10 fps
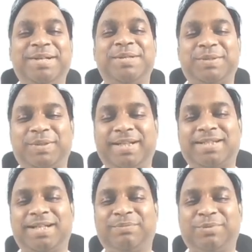So let's
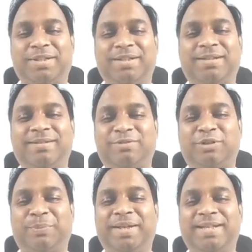come to the
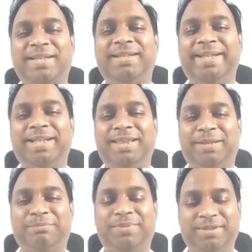topic, real
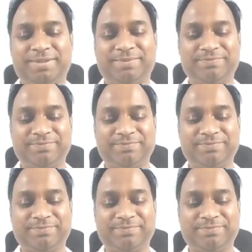numbers.